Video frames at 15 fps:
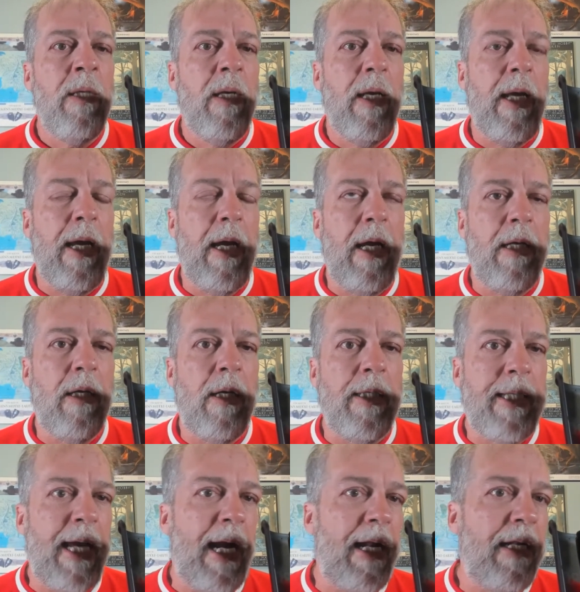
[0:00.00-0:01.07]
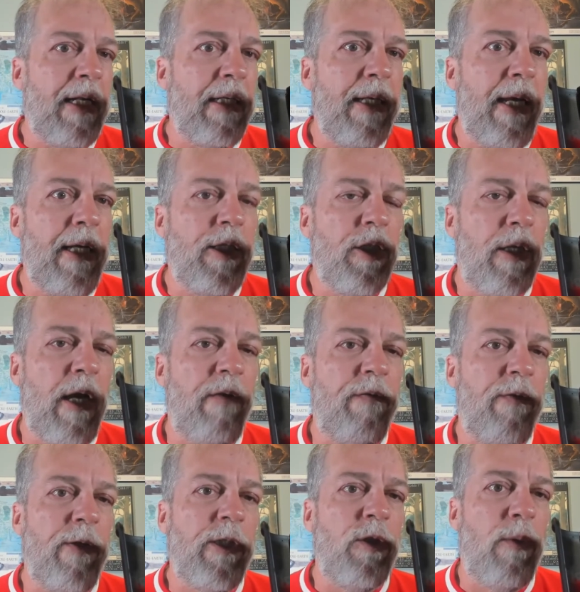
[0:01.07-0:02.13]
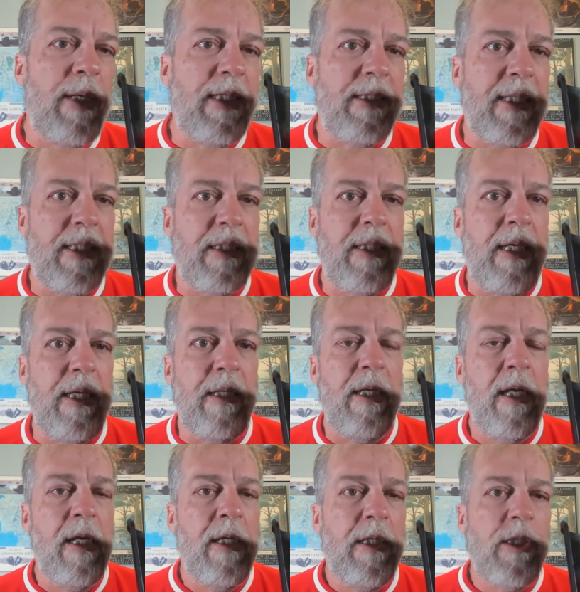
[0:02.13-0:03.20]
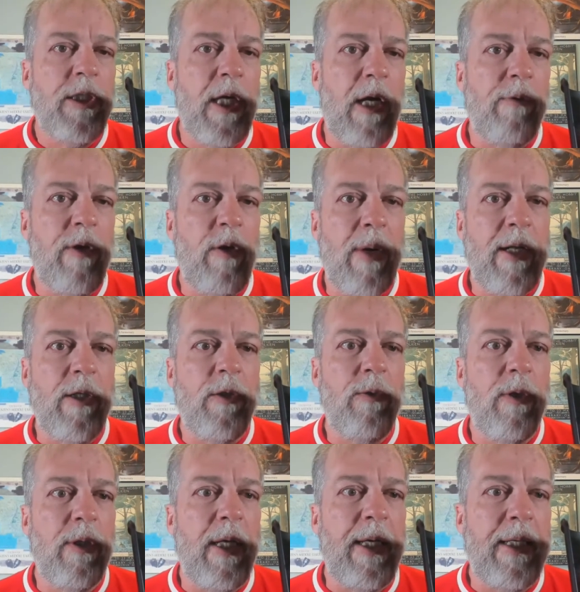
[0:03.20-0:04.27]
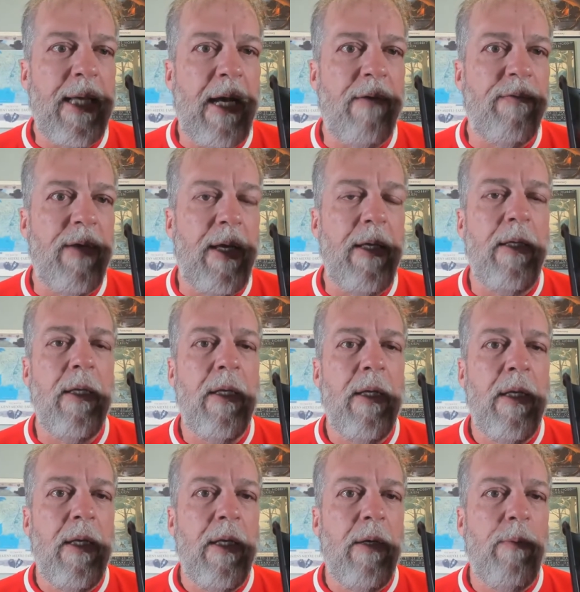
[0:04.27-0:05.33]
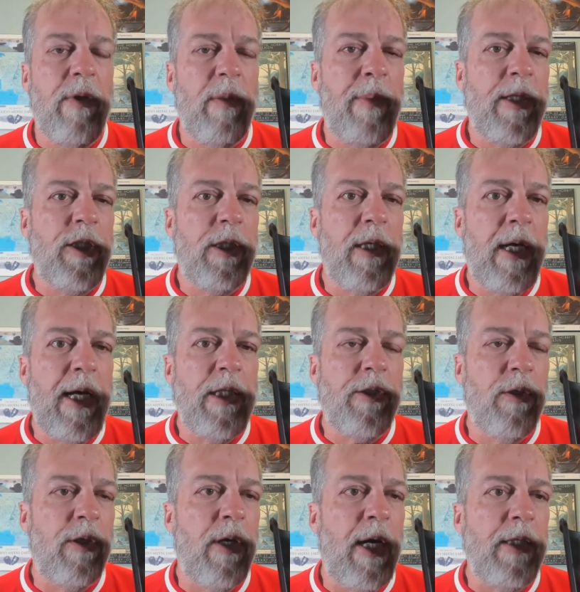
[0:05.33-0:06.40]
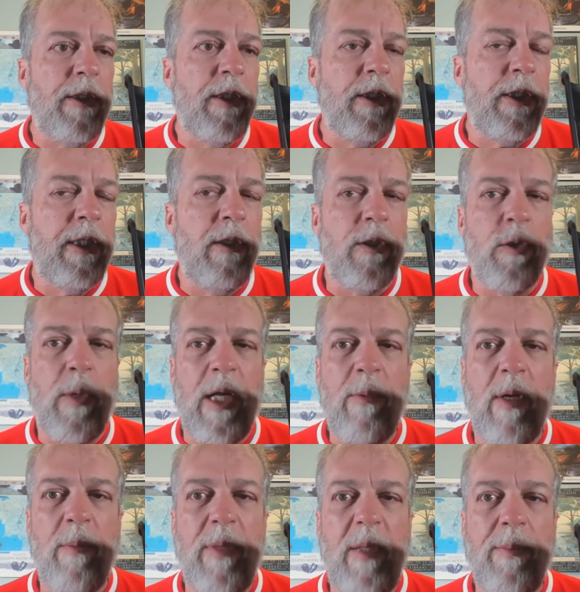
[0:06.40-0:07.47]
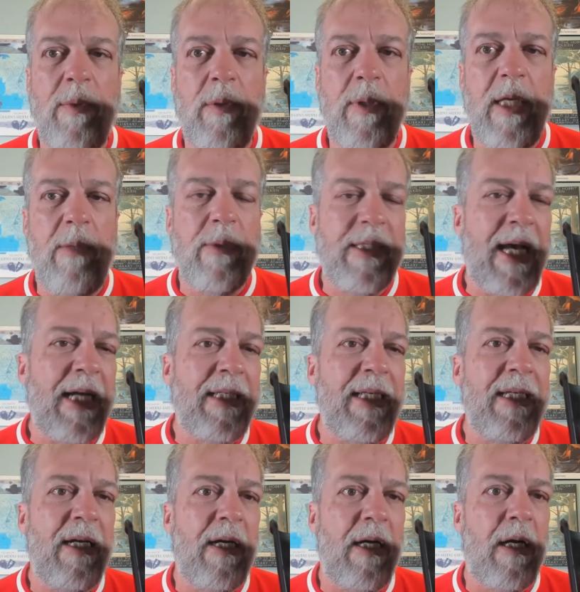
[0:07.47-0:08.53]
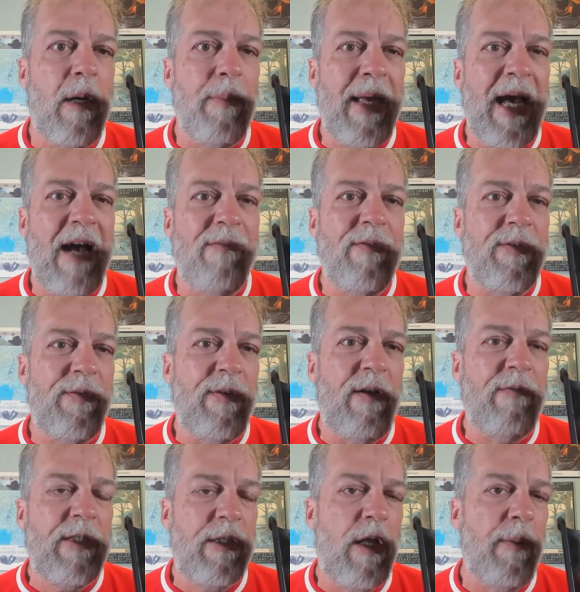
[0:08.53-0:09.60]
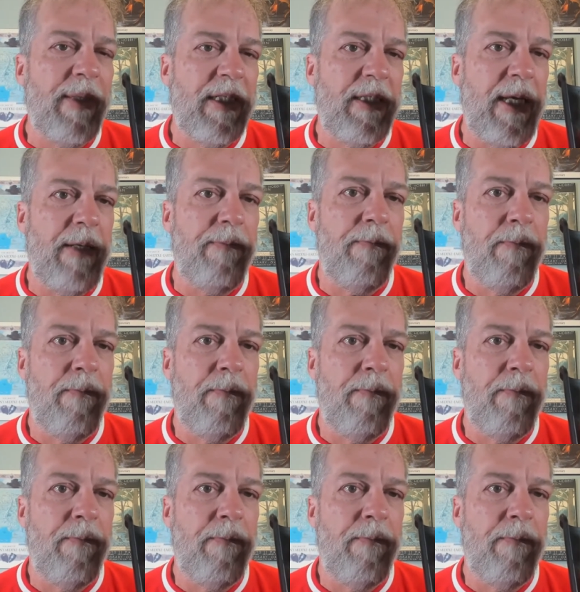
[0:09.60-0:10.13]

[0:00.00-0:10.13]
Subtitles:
And on Canada Day, July 1st, 2016, Chowdhury went into a cafe with a bunch of guys, took hostages, killed 21 people. He was acting on behalf of Islamic State.